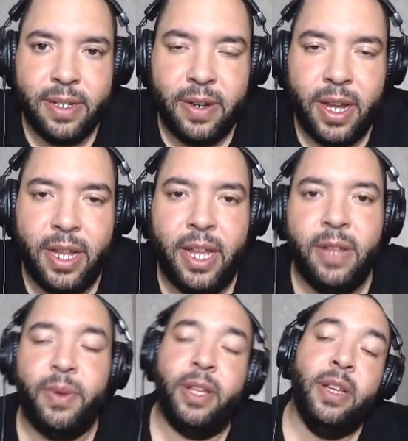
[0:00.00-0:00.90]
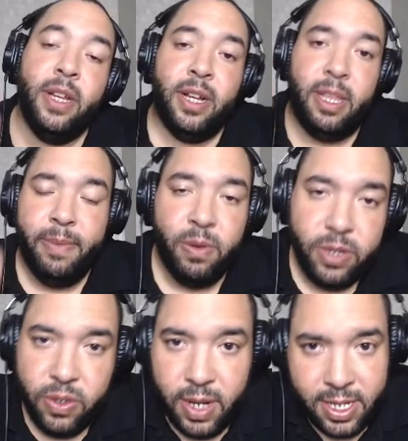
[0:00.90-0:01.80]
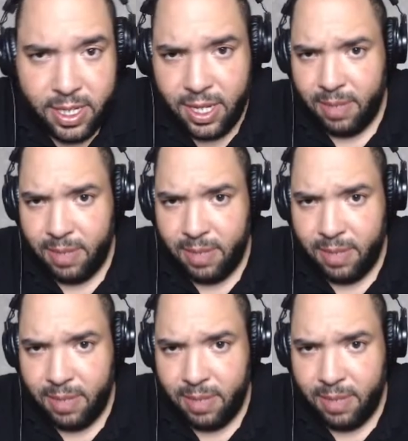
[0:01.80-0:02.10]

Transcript: All right. Anyway, let me know what you guys think.